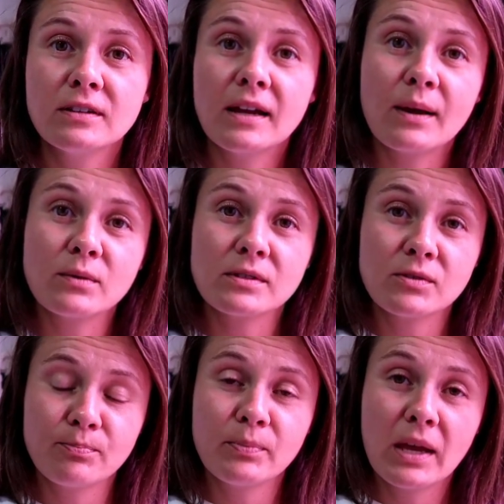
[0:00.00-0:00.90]
I
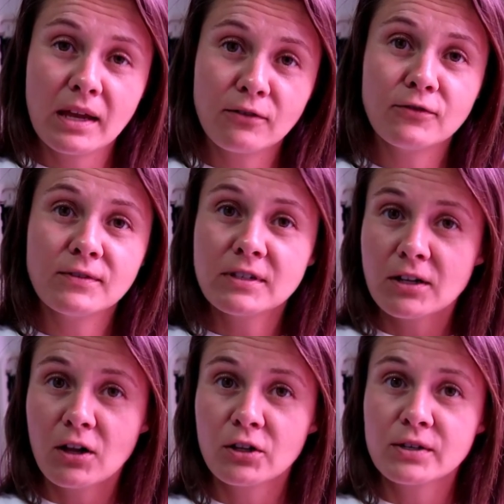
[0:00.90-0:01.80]
was paying
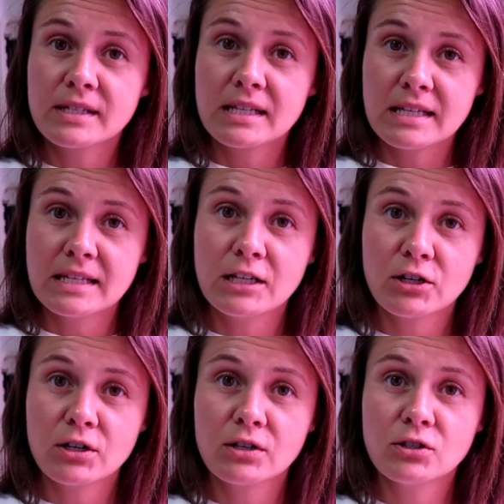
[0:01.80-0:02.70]
$50 a
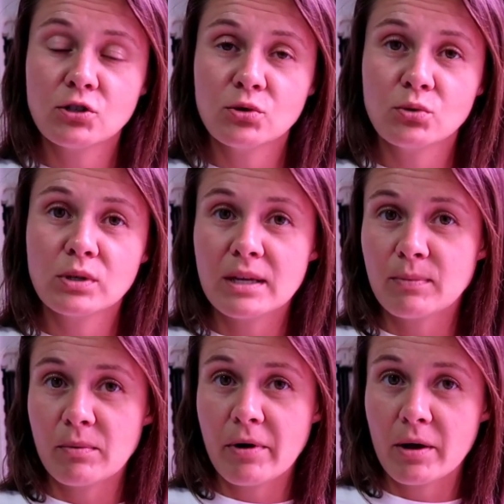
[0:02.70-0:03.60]
year to
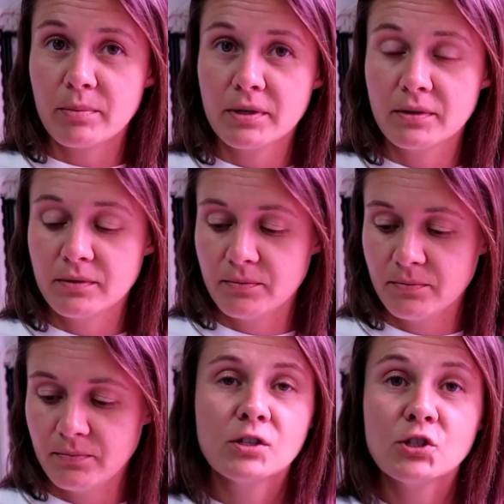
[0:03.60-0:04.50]
keep them up.
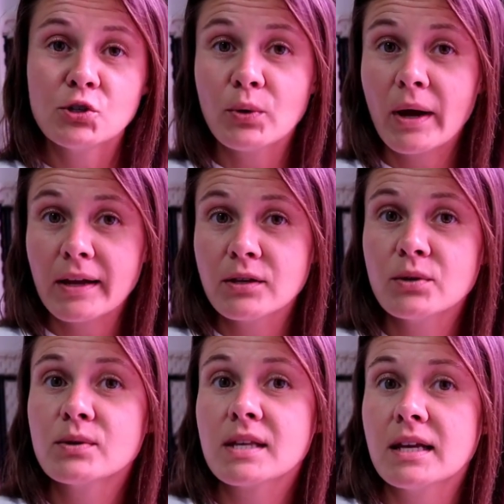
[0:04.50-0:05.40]
Do I
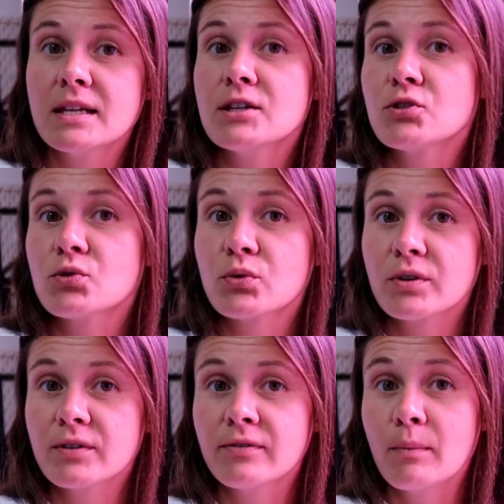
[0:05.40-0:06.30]
use any sort
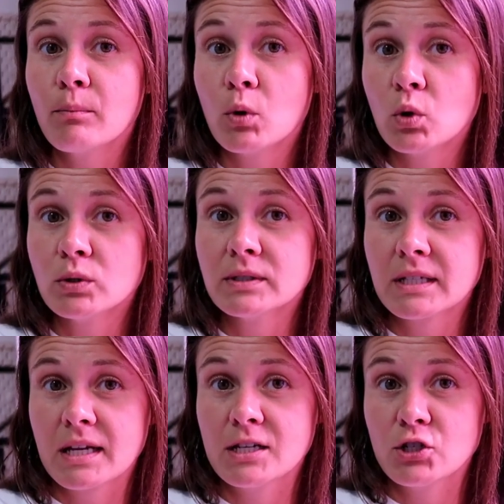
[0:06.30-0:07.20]
of
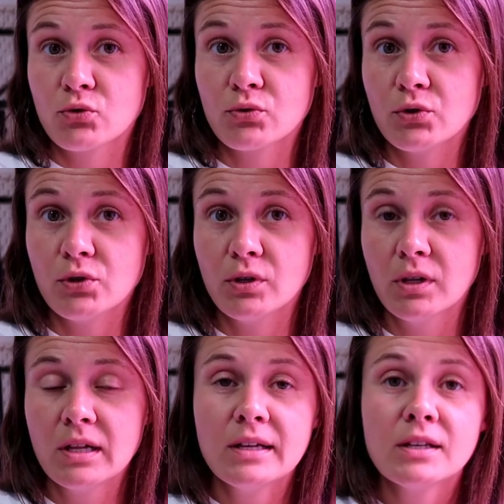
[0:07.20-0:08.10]
mold
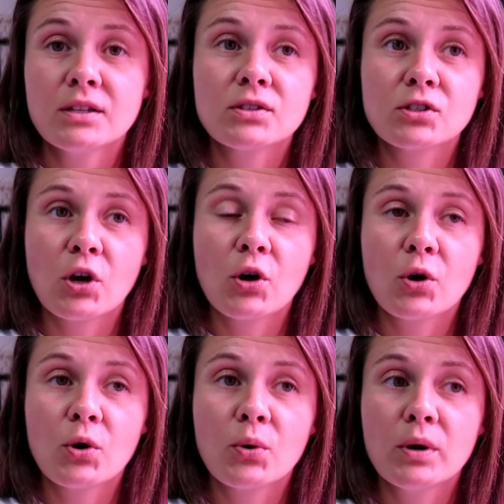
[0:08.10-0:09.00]
control?
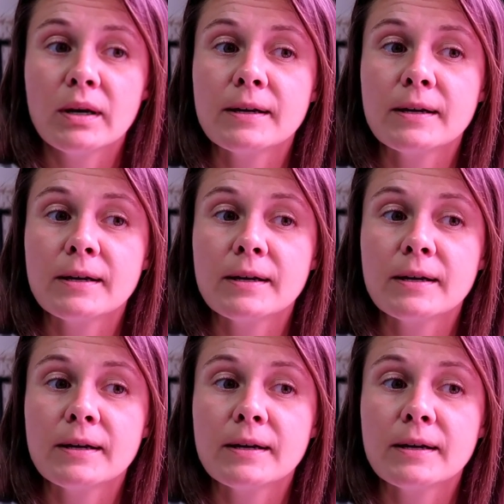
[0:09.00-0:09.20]
So